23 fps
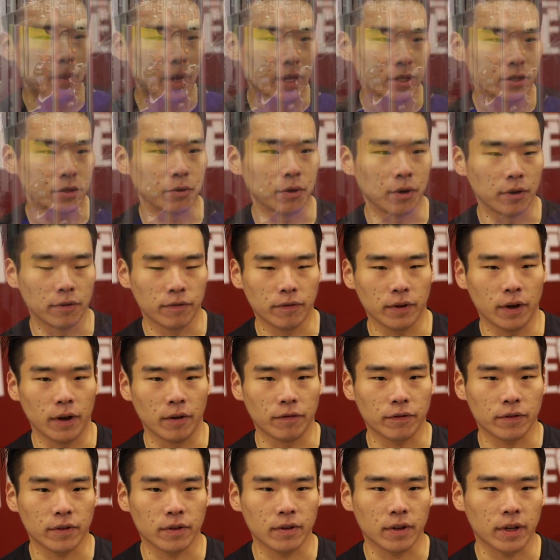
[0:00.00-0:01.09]
mental of
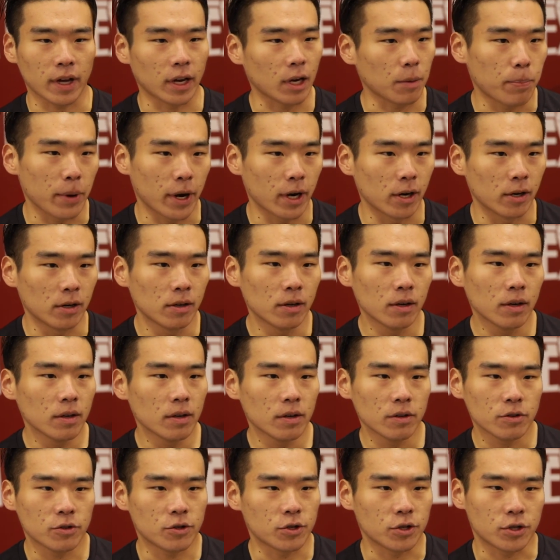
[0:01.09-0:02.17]
of getting better,
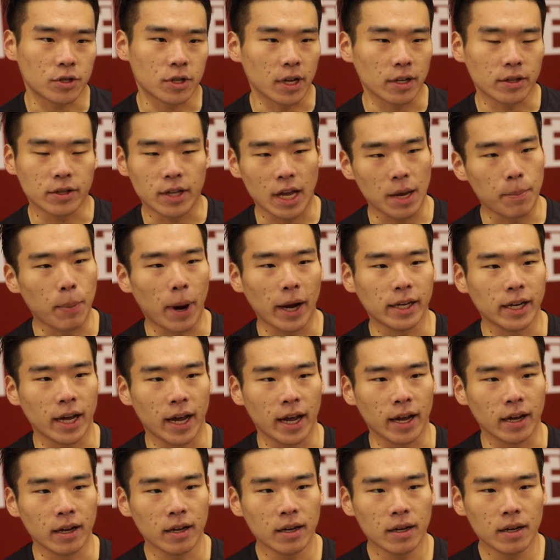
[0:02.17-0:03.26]
just day, day by
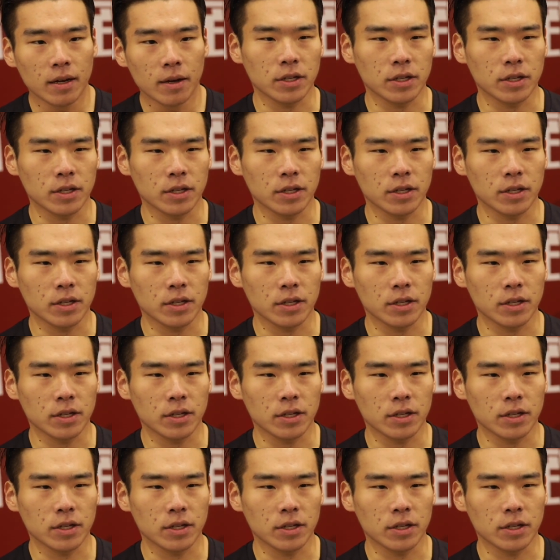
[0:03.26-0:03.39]
day.